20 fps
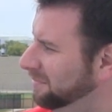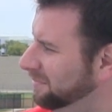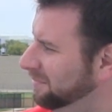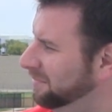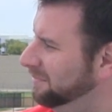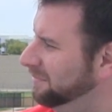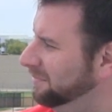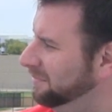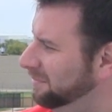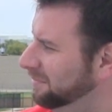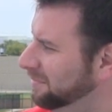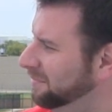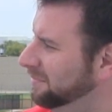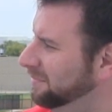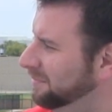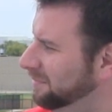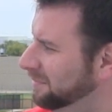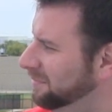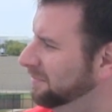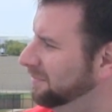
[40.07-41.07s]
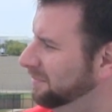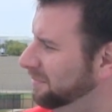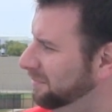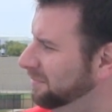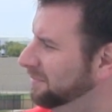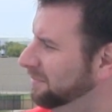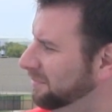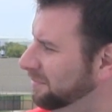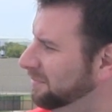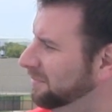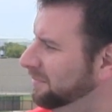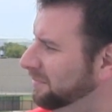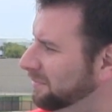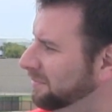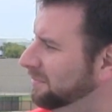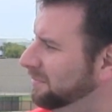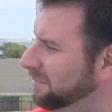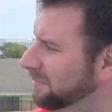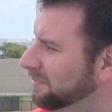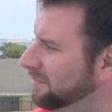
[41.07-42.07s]

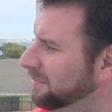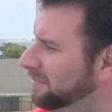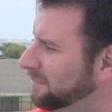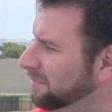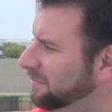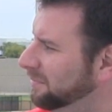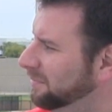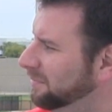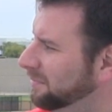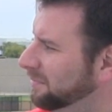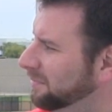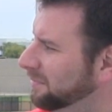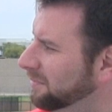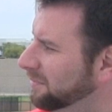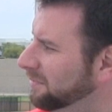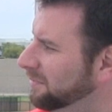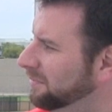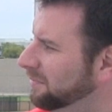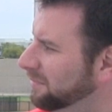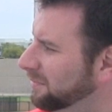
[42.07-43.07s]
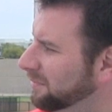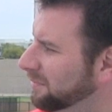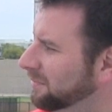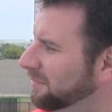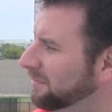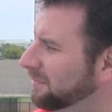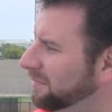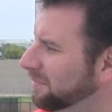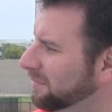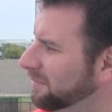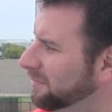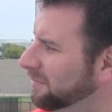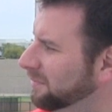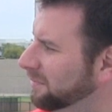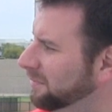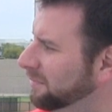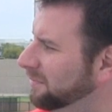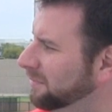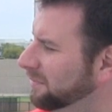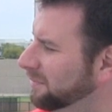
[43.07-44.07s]

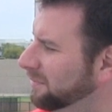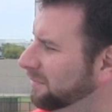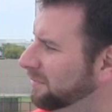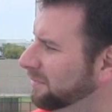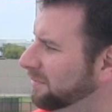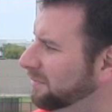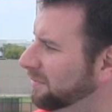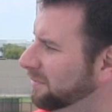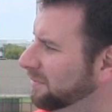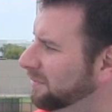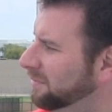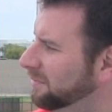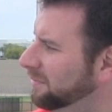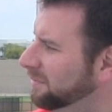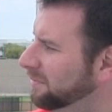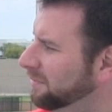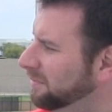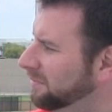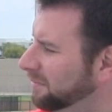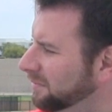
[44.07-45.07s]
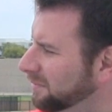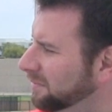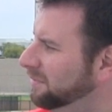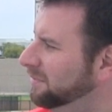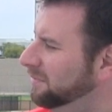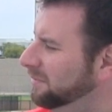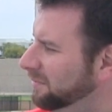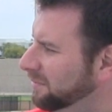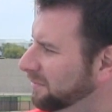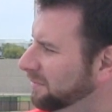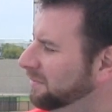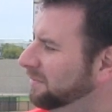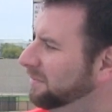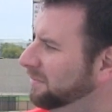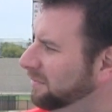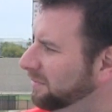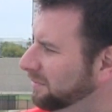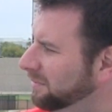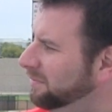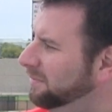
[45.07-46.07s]

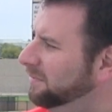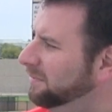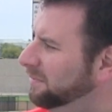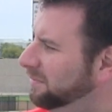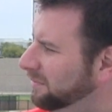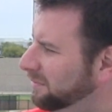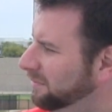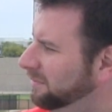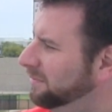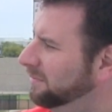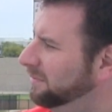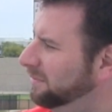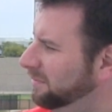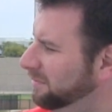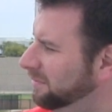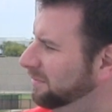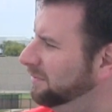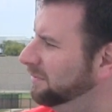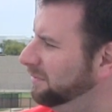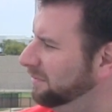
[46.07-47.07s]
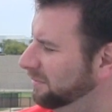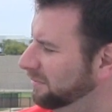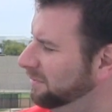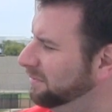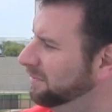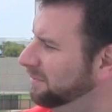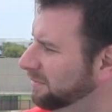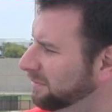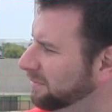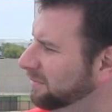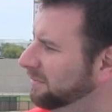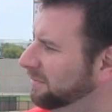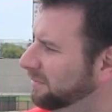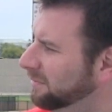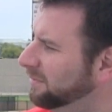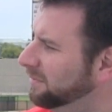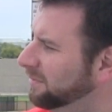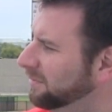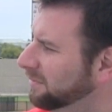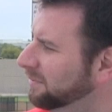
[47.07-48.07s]
[no speech]